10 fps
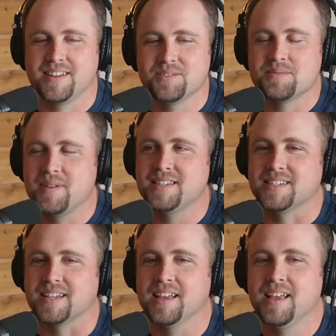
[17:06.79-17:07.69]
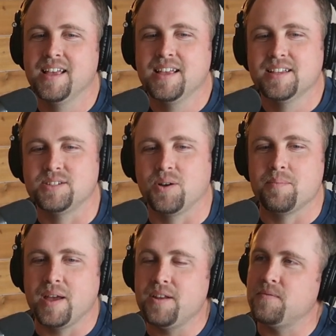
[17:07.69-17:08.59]
It was amazing. So I
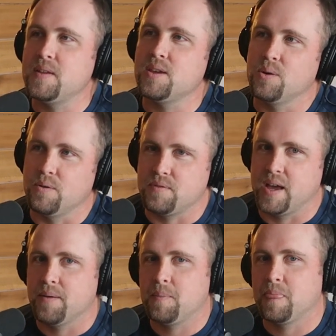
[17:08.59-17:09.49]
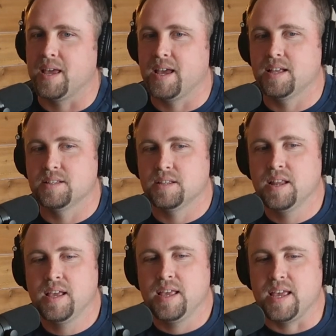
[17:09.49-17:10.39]
made a video of that, and
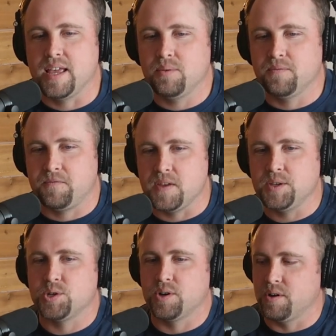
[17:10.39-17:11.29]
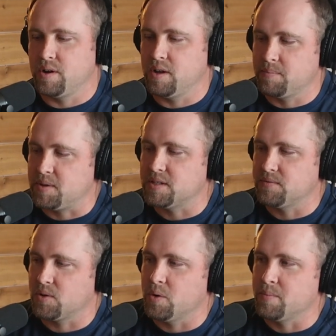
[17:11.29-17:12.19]
it featured a piece
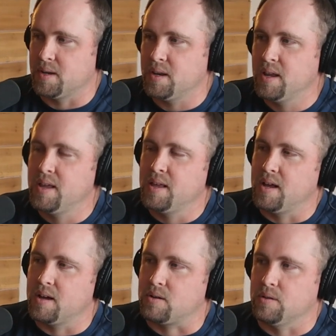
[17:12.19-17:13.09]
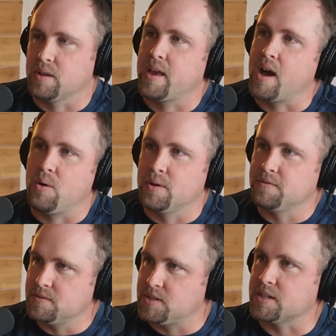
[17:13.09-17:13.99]
of equipment called the Cowan
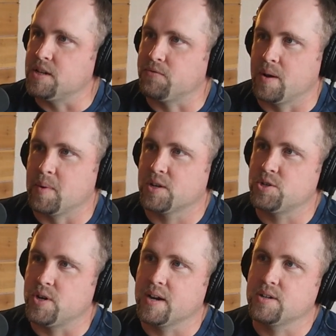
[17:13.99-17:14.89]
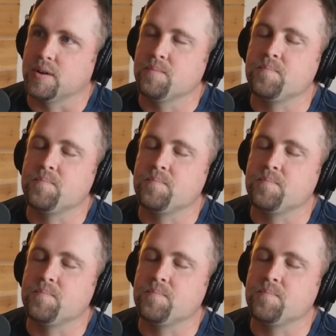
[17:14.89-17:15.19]
60 frame extractor.